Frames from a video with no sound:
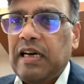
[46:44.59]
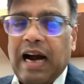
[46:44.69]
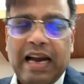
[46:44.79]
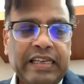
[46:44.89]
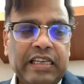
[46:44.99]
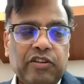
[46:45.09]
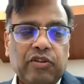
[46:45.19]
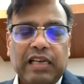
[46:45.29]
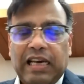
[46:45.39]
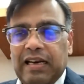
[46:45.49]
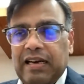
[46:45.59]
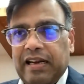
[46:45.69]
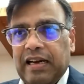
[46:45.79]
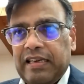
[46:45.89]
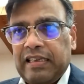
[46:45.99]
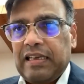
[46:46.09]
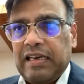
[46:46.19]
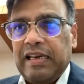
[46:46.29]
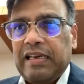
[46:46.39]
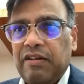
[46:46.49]
I need to tell regarding the
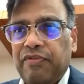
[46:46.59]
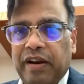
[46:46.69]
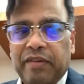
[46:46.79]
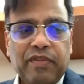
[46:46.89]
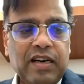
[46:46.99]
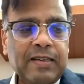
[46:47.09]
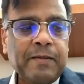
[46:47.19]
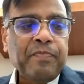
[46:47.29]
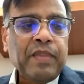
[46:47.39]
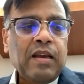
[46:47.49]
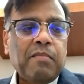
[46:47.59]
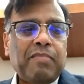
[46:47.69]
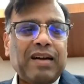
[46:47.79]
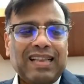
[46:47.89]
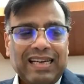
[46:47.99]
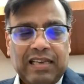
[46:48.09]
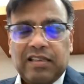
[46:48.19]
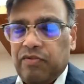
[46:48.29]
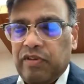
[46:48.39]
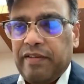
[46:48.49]
legal framework, but
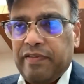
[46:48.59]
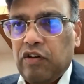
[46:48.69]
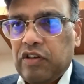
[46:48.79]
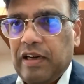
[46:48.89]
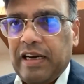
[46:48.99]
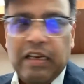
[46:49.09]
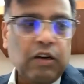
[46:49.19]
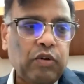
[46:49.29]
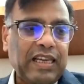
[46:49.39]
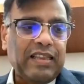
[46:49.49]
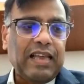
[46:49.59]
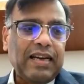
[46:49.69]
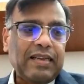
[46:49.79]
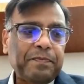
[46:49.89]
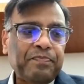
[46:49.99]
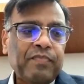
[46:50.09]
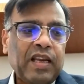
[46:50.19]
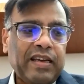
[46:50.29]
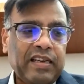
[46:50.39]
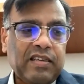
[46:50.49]
we have also had a look at that
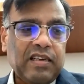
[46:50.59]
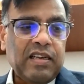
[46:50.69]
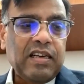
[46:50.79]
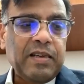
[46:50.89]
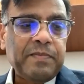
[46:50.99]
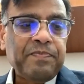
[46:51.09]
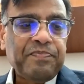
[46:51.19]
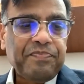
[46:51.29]
internally.